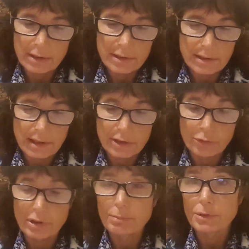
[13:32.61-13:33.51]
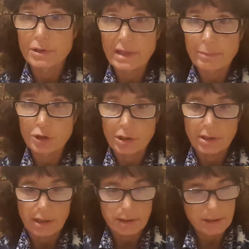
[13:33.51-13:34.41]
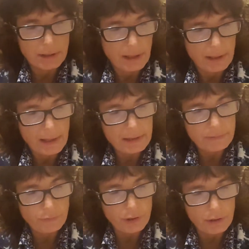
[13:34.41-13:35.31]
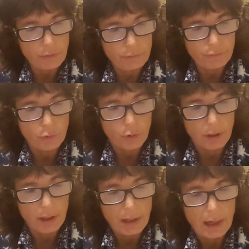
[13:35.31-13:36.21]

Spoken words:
sensory perception does. And that's footnote 4,